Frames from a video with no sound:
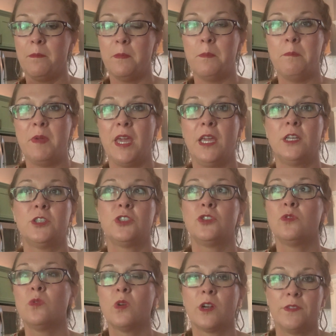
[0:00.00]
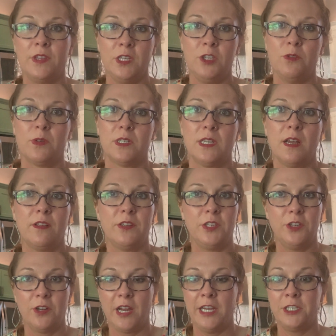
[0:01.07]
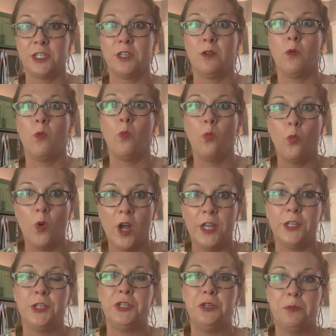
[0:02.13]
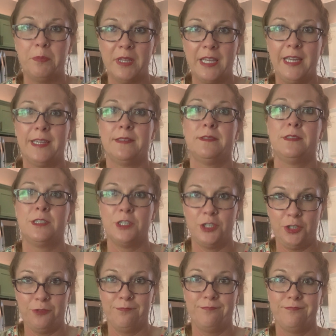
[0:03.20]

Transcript: make sure that you are telling your agent what you plan to do.